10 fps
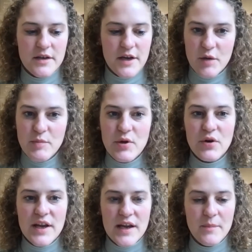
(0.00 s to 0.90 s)
commuter
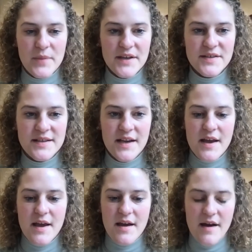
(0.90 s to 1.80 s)
campus
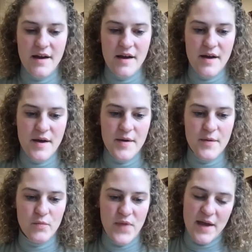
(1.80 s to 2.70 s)

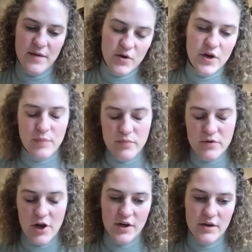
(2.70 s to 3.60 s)
that
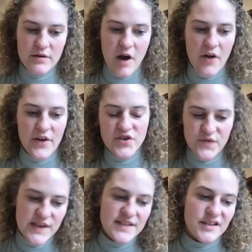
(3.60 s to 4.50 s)
Clark College
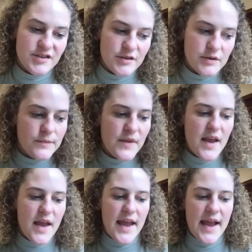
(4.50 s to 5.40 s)
feeds into.
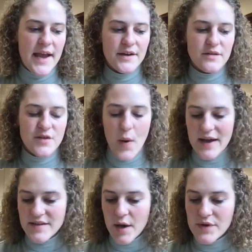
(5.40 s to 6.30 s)
And so
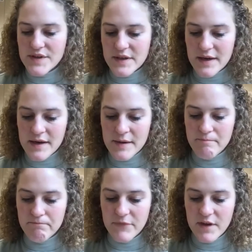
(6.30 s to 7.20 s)
as I was,
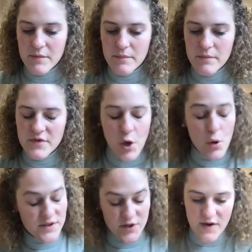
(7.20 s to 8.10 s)

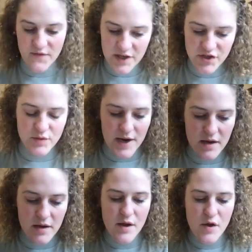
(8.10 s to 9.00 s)
so I finished
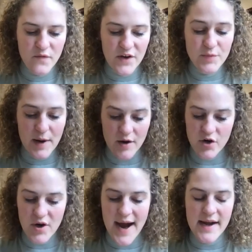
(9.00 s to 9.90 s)
my
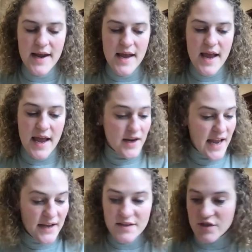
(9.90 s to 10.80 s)
undergrad, and
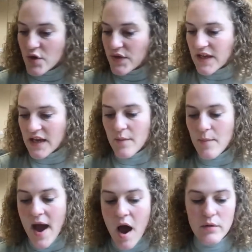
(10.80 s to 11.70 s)
again, still thinking
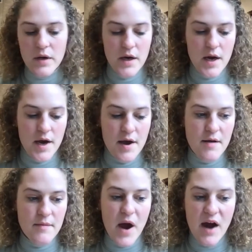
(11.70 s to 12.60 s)
about
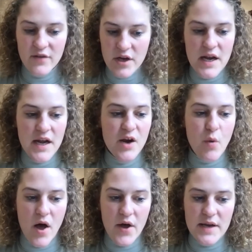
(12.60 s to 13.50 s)
poverty and
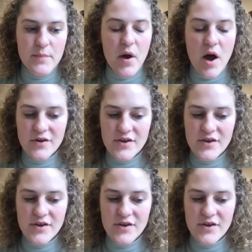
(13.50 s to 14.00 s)
inequality, but